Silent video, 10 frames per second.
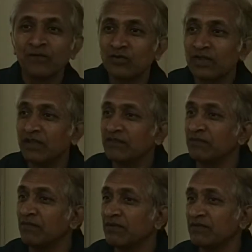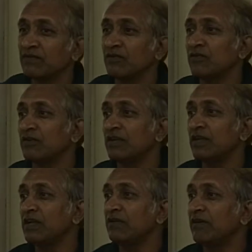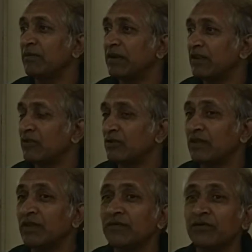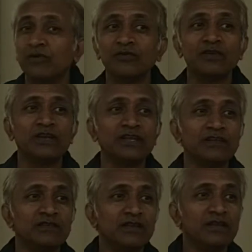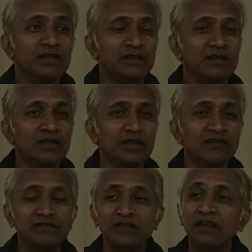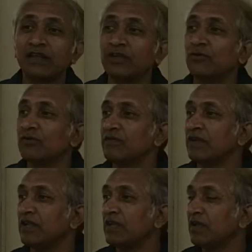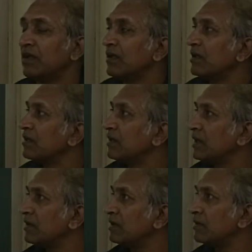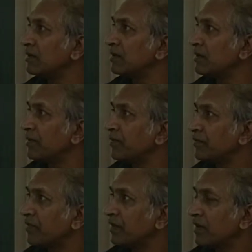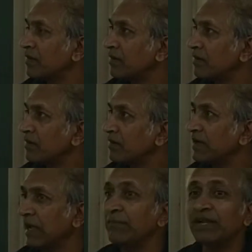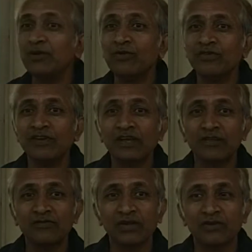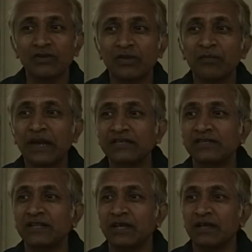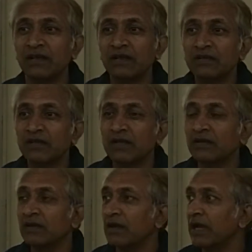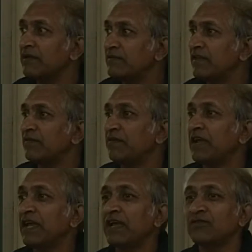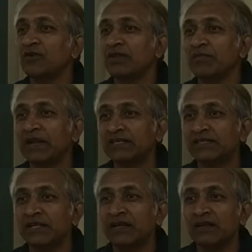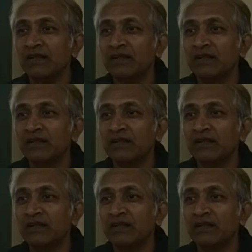So there is Symbiosis University, Developer is about 3 universities, then there is Tilak University, then Amity University also has got the branch there, then ICFA has got the branch there.